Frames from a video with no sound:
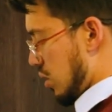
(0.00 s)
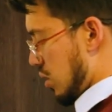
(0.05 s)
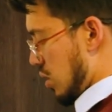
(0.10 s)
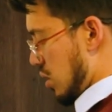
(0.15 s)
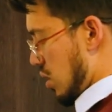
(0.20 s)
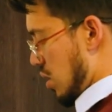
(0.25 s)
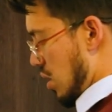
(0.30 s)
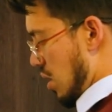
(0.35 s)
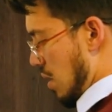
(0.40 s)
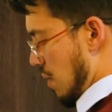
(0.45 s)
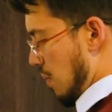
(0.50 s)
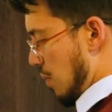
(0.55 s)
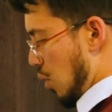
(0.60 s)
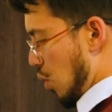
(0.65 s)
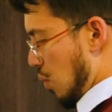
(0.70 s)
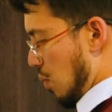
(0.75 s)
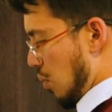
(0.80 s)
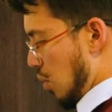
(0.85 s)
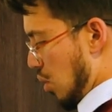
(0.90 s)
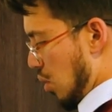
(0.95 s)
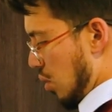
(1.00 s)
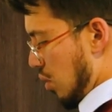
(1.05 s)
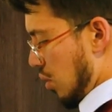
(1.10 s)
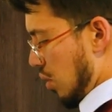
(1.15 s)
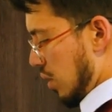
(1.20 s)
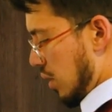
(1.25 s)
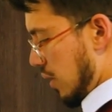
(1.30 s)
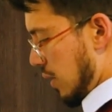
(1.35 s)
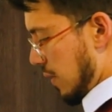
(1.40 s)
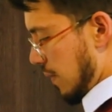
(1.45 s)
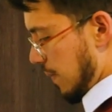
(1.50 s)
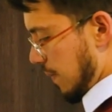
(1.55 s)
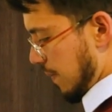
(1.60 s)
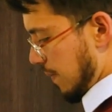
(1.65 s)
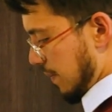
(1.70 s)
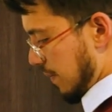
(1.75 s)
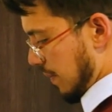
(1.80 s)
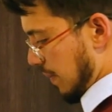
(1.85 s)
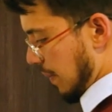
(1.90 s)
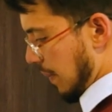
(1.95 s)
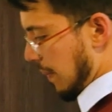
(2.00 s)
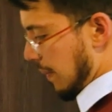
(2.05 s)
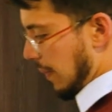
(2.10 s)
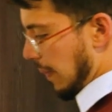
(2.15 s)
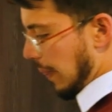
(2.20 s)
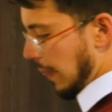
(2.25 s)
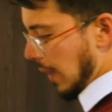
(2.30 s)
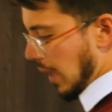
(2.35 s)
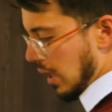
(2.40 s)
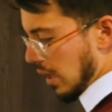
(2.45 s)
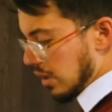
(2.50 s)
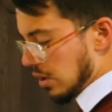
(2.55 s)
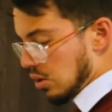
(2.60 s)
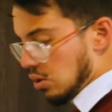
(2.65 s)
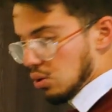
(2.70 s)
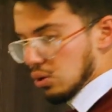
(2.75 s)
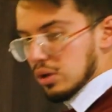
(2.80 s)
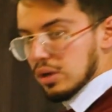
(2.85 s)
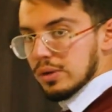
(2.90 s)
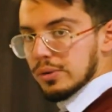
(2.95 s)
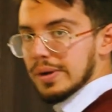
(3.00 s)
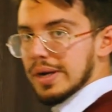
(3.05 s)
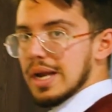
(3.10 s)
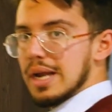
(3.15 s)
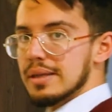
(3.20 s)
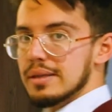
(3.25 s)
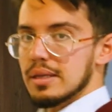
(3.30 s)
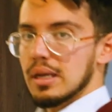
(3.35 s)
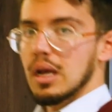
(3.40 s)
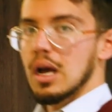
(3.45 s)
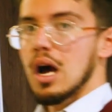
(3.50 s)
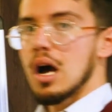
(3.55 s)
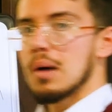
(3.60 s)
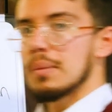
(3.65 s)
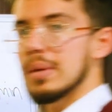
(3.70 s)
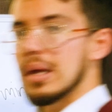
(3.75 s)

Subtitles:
boom, boom, you create the comment